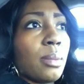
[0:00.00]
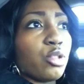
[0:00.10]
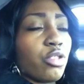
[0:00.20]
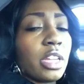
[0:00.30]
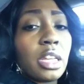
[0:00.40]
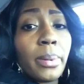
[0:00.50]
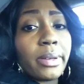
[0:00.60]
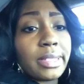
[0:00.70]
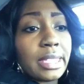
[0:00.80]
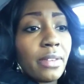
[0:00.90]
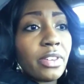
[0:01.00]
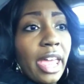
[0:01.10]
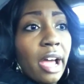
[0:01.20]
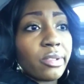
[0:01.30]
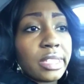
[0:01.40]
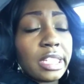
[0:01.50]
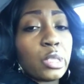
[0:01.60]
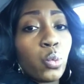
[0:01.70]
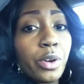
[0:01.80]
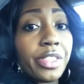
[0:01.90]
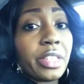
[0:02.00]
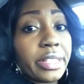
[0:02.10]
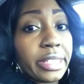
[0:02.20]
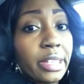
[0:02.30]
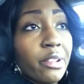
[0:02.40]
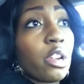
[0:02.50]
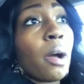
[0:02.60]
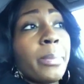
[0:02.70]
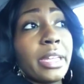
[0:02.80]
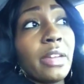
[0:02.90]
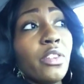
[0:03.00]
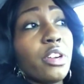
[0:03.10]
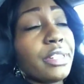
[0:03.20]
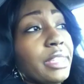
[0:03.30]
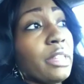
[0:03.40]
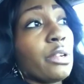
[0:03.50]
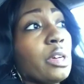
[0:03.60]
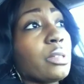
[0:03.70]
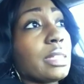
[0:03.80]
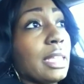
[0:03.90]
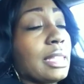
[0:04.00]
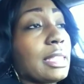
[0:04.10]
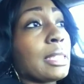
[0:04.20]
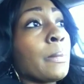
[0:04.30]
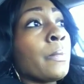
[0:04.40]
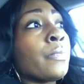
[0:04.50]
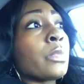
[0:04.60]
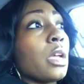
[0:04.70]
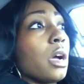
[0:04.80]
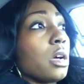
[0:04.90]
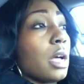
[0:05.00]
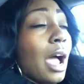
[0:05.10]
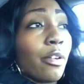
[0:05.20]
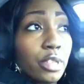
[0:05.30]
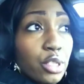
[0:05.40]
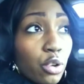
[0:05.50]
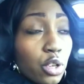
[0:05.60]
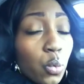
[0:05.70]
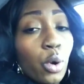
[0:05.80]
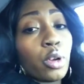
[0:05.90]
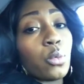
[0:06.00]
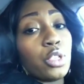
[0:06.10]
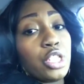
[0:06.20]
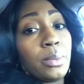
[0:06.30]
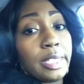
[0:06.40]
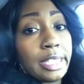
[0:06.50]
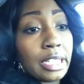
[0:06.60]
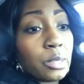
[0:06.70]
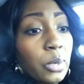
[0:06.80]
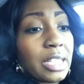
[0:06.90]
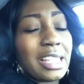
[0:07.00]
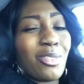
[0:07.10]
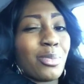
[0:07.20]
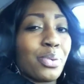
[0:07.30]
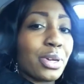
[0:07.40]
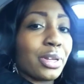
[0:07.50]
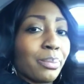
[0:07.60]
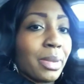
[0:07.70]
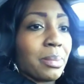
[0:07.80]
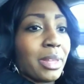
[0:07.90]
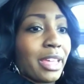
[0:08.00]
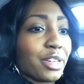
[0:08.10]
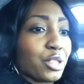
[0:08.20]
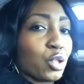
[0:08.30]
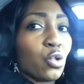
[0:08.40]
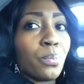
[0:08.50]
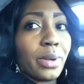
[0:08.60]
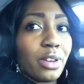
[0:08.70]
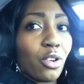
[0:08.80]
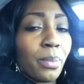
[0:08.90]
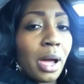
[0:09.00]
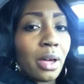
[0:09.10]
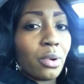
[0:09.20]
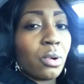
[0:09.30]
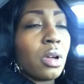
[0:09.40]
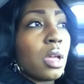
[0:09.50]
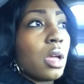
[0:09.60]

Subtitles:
drinking about 7 ounces with cereal. I've been giving her cereal since I returned to work. When she was 6 weeks, I would put maybe like a scoop in her bottle.